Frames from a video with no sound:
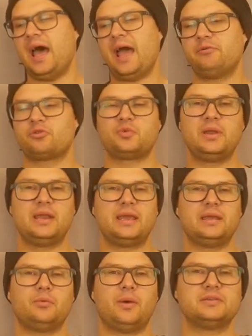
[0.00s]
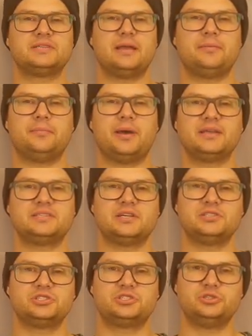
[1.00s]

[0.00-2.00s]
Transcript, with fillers: I was reading it while I was at my son's